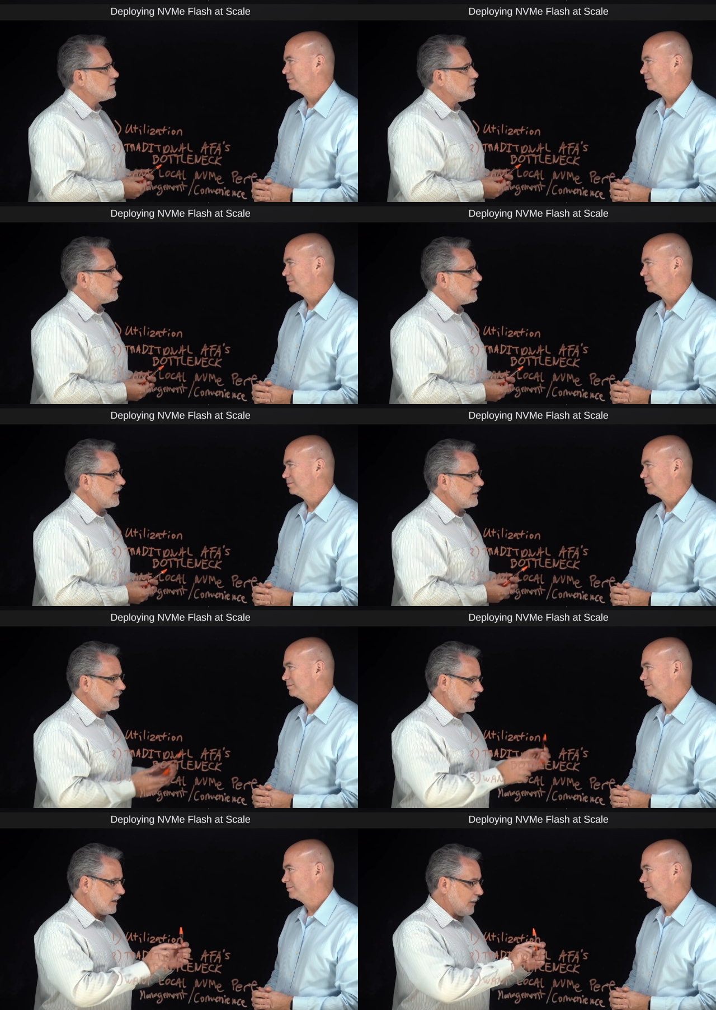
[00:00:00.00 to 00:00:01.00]
Speaker 1: that you can
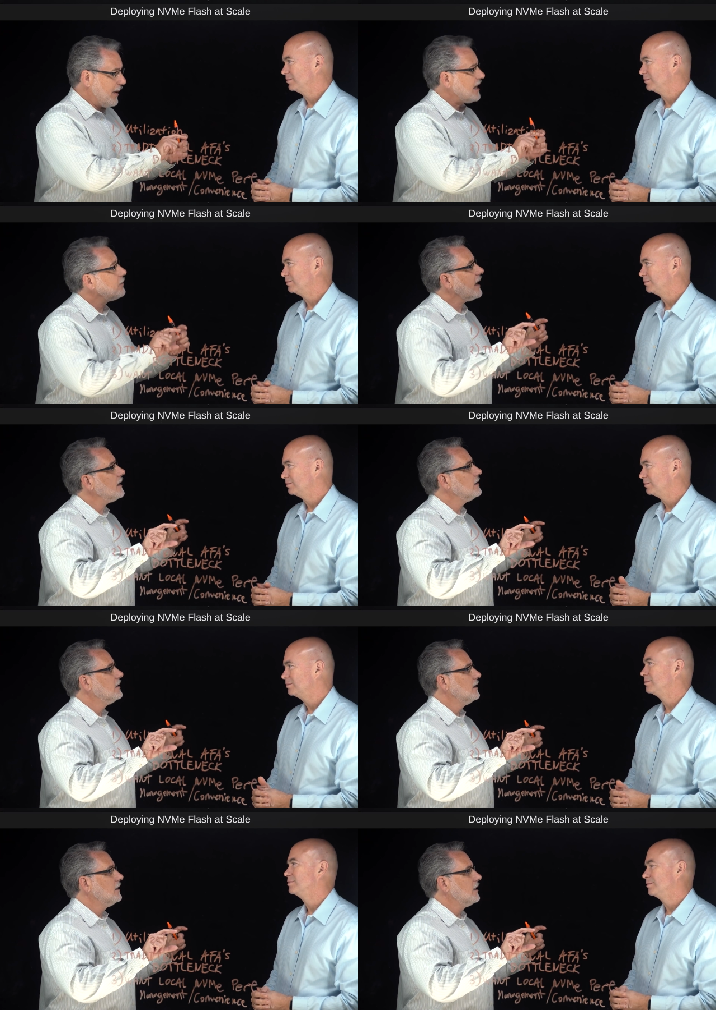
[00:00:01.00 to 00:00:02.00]
get uh, a petabyte
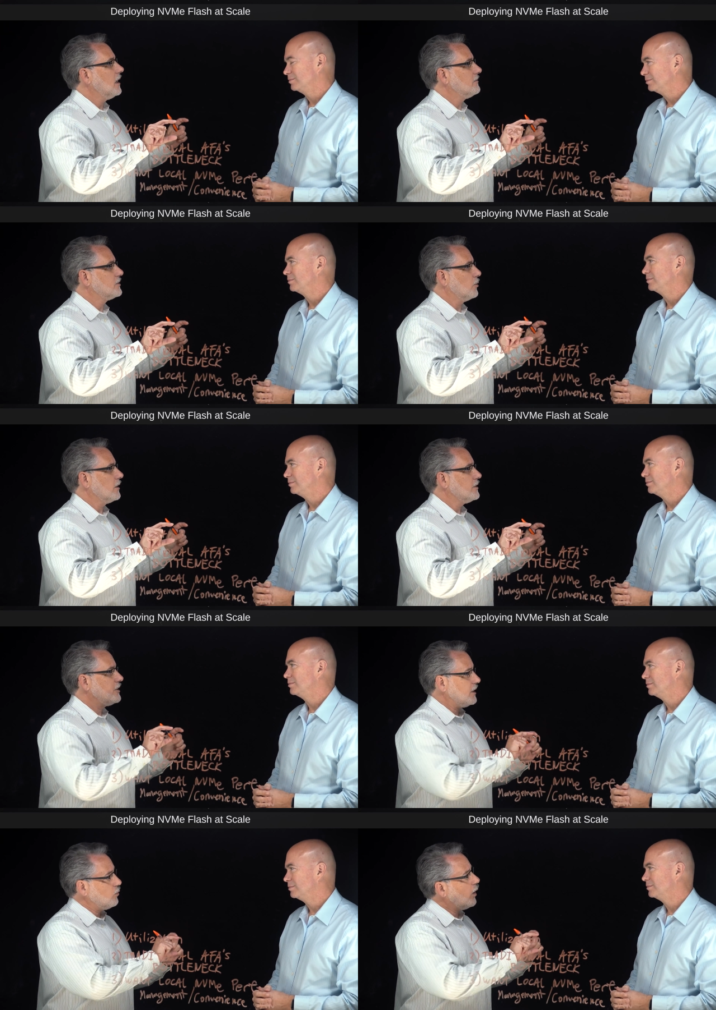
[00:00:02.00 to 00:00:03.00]
of storage
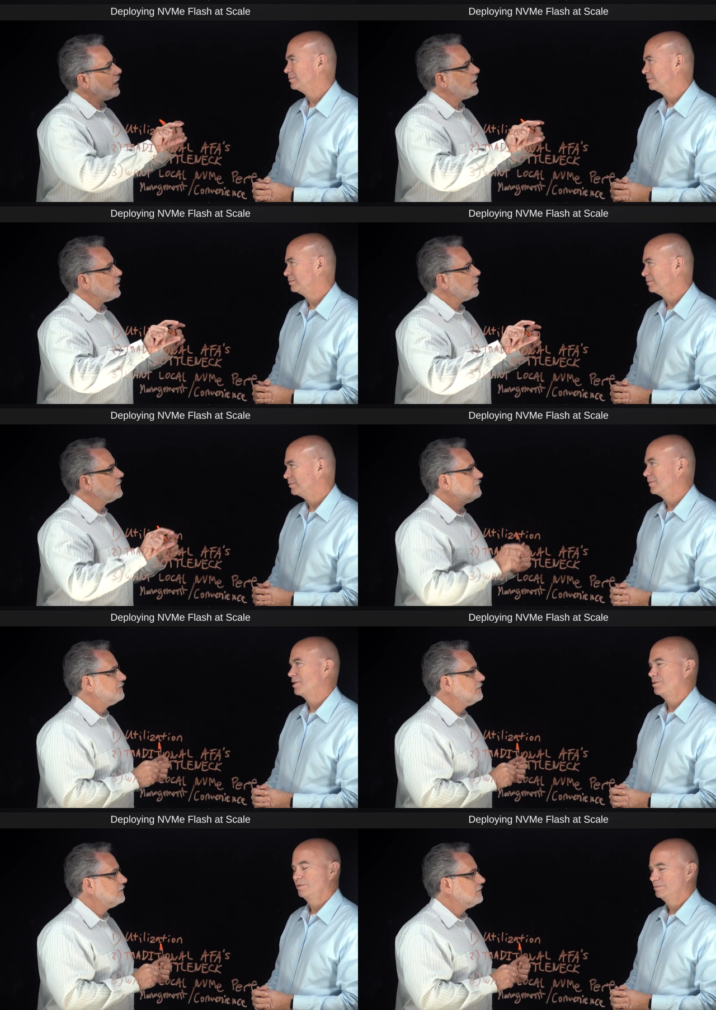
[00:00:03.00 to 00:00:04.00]
in one U.
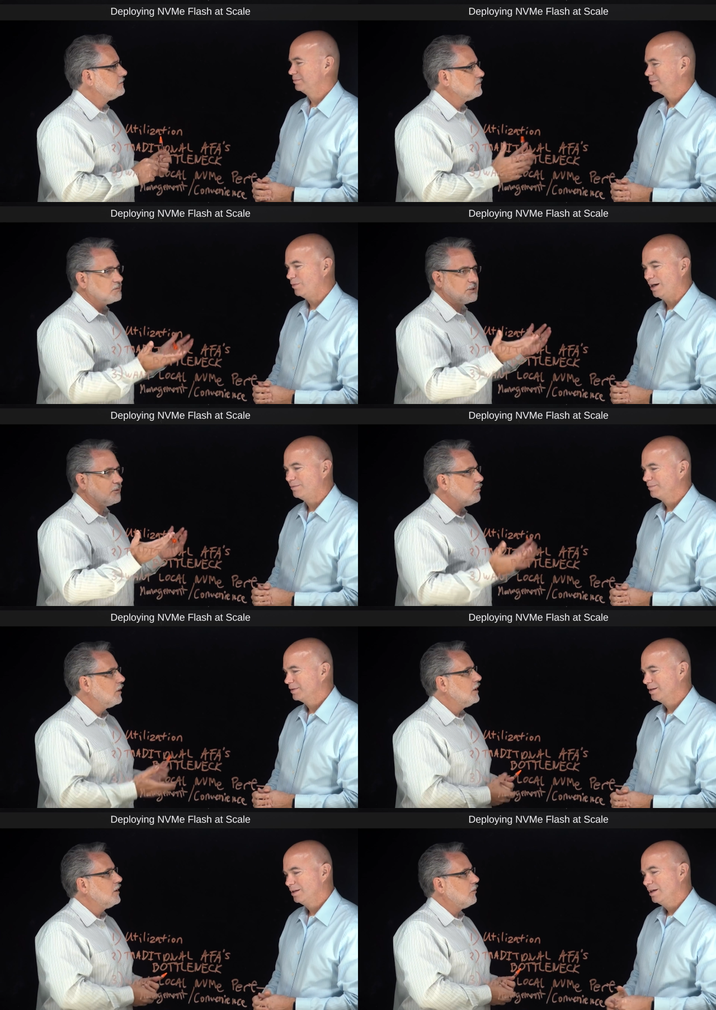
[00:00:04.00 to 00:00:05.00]
Wow. So
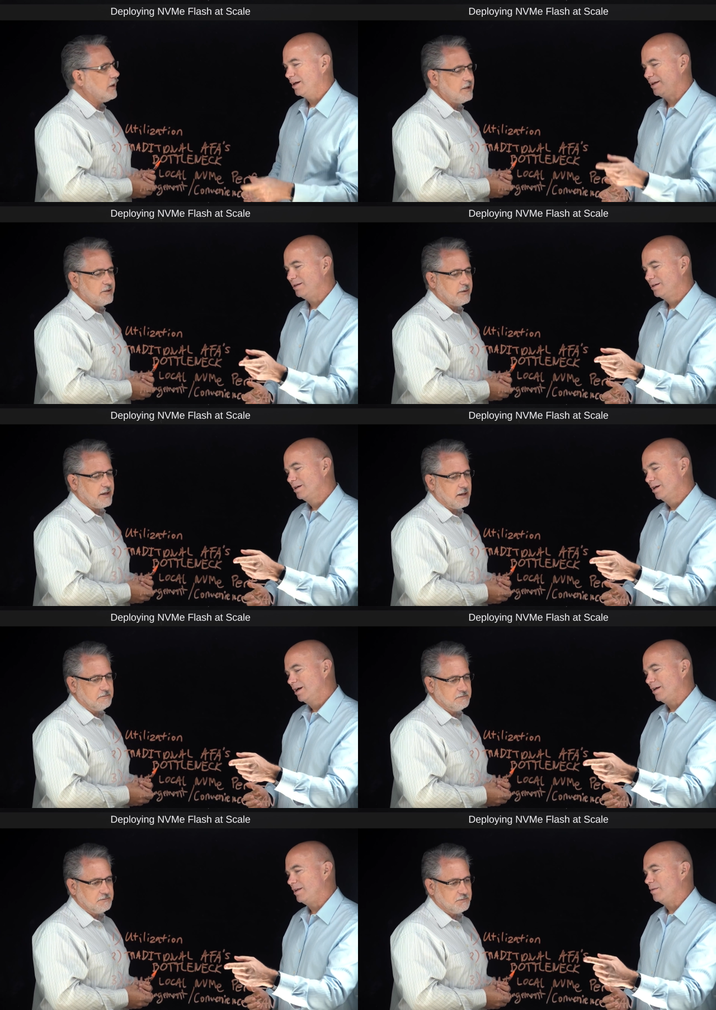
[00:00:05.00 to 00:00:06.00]
what and do then, you do with that?
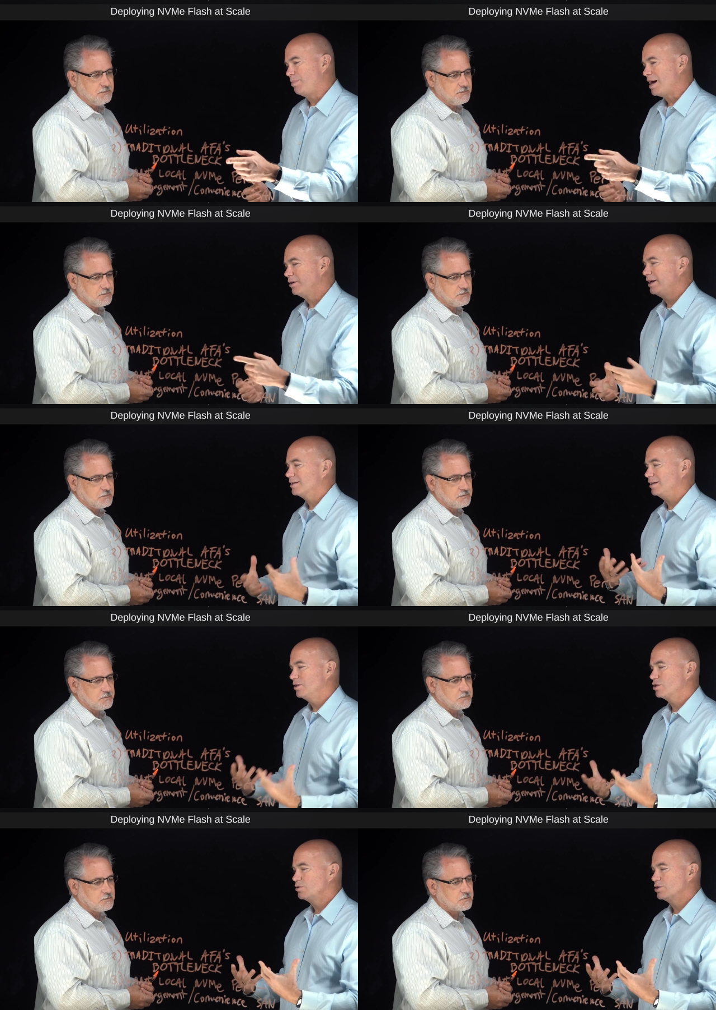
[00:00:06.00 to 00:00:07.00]
Speaker 2: And then the bottleneck
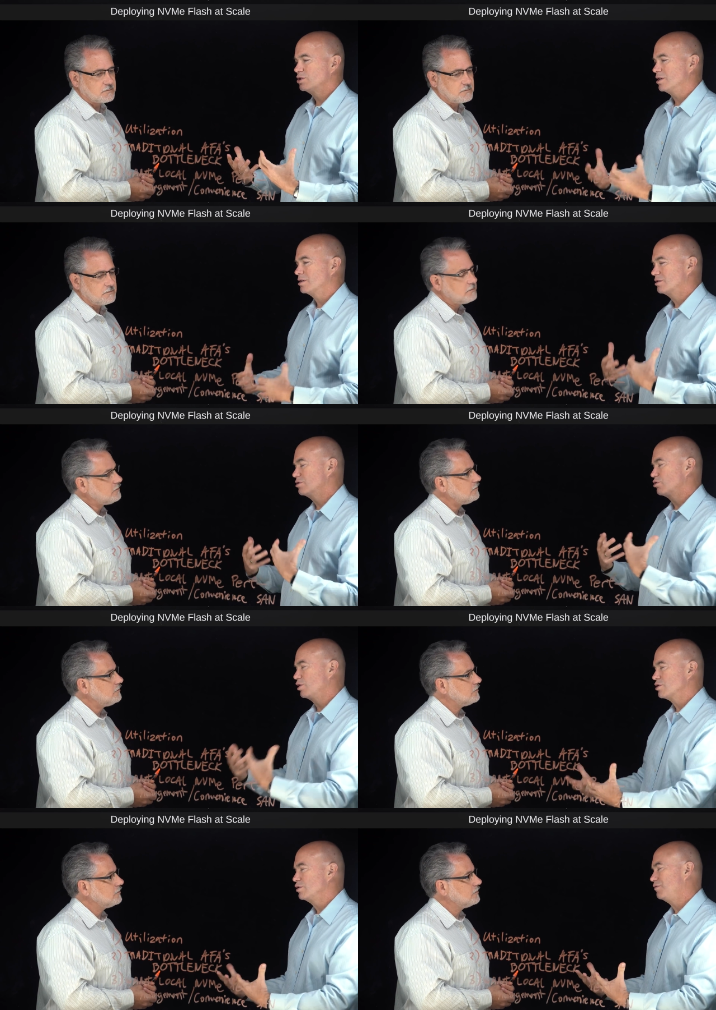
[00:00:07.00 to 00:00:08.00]
issue is just
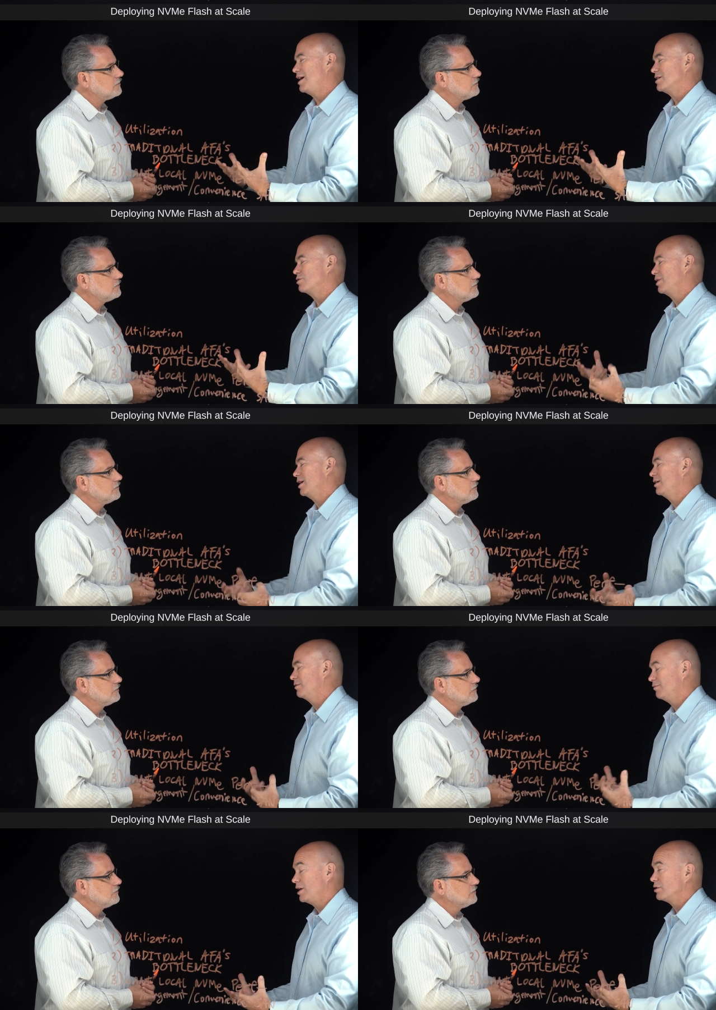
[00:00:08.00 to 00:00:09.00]
traditional flash array
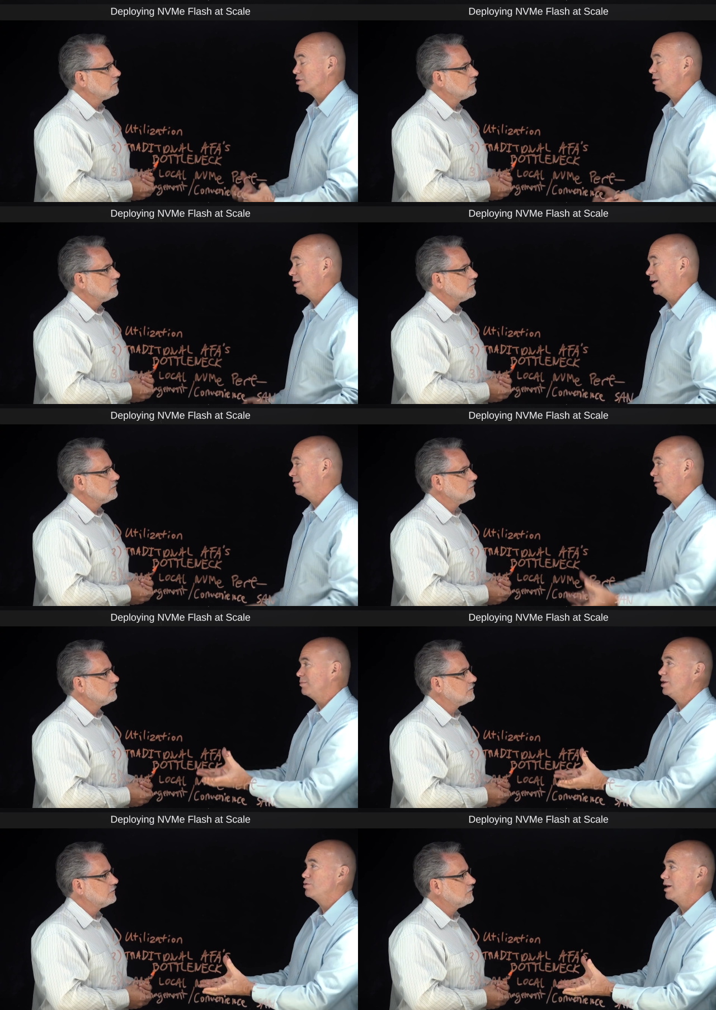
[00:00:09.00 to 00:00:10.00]
vendors sticking
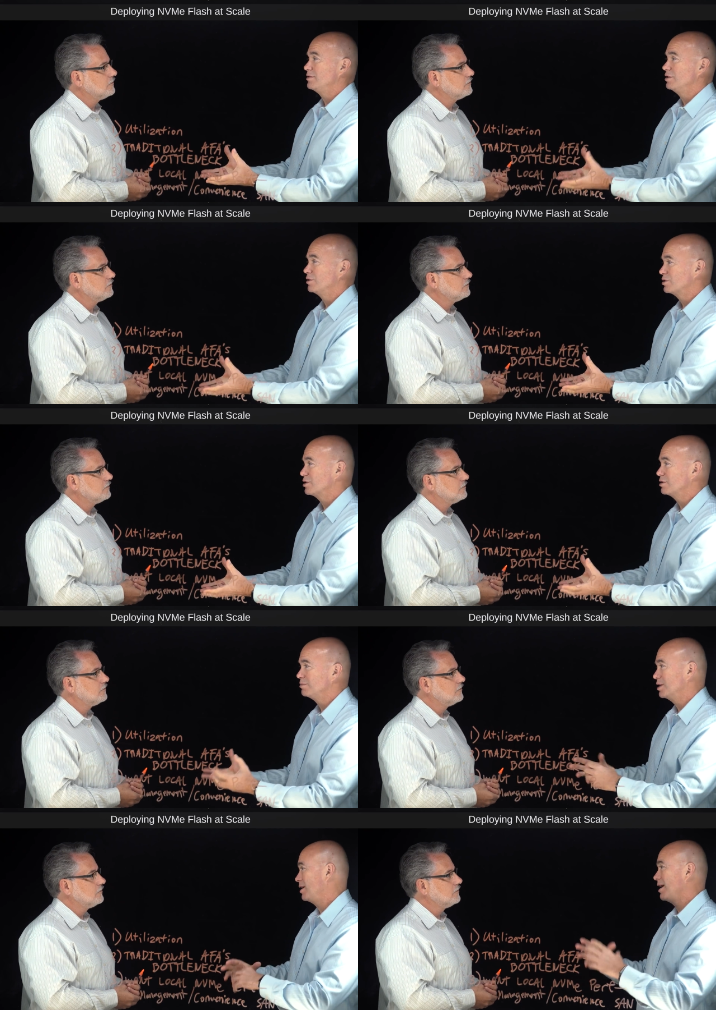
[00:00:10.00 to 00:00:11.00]
NVMe drives in their
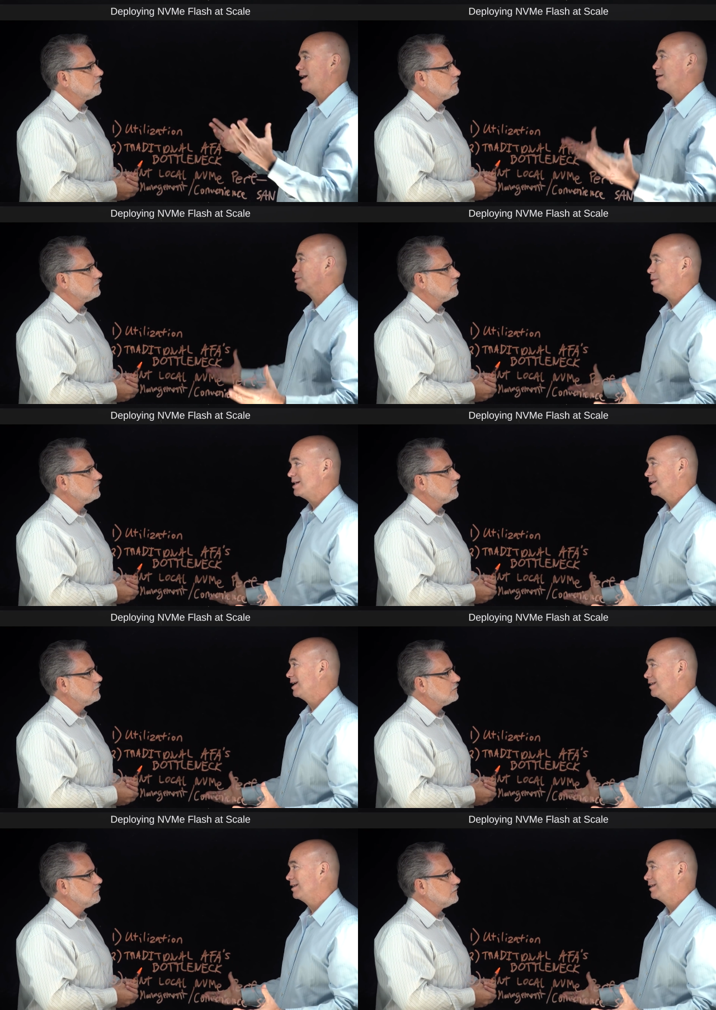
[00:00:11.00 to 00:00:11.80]
systems and not optimizing